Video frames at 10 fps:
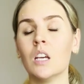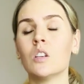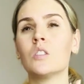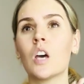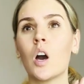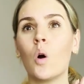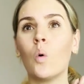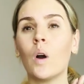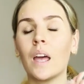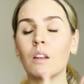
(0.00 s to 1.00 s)

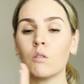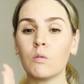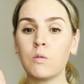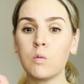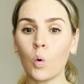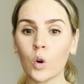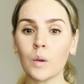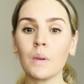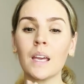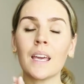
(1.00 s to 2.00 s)
So
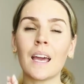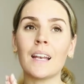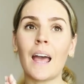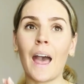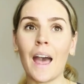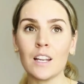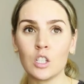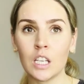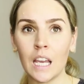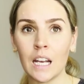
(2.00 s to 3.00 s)
informing and
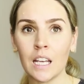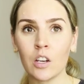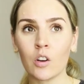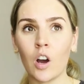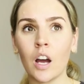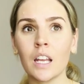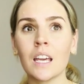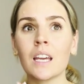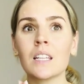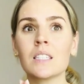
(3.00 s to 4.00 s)
educating your
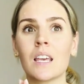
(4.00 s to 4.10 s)
audience